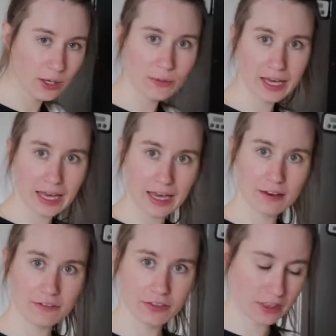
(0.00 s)
here we
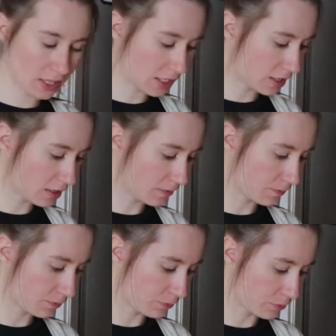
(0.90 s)
have the
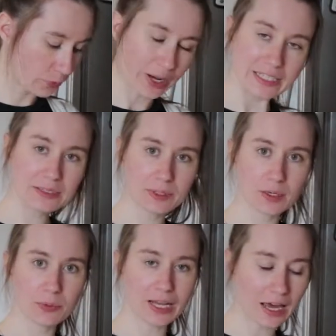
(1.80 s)
bread. I'm gonna
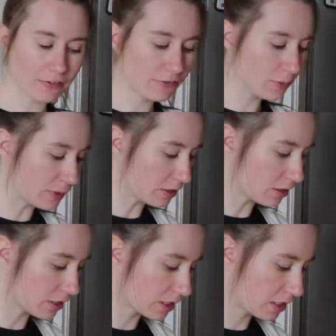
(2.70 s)
put half the
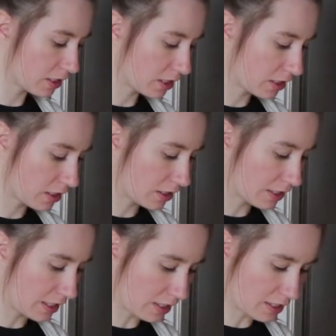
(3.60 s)
milk
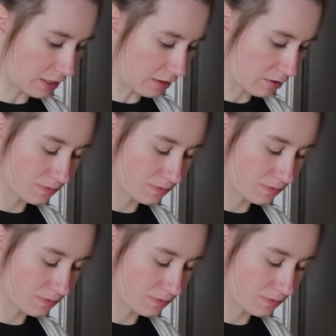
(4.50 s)
in there.